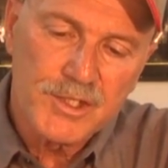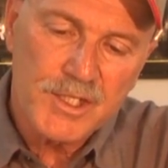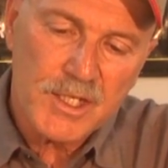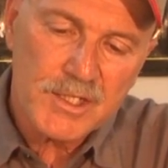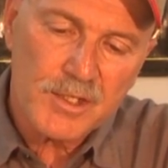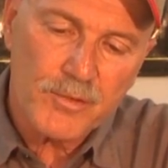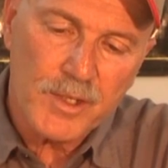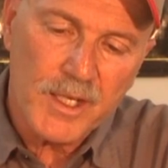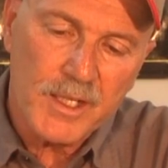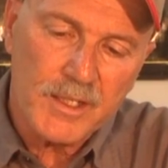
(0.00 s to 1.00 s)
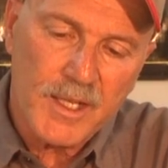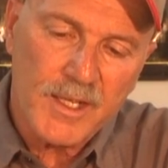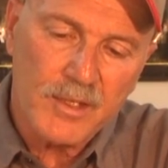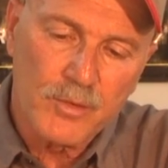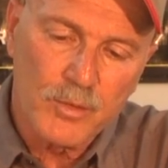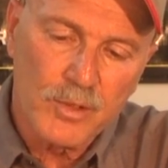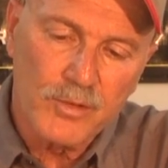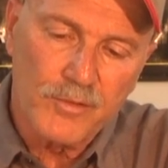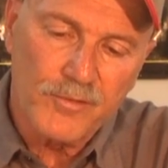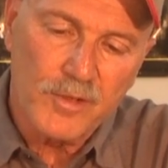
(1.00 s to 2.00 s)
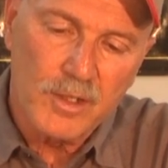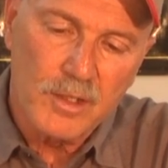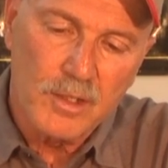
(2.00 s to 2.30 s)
just create a groove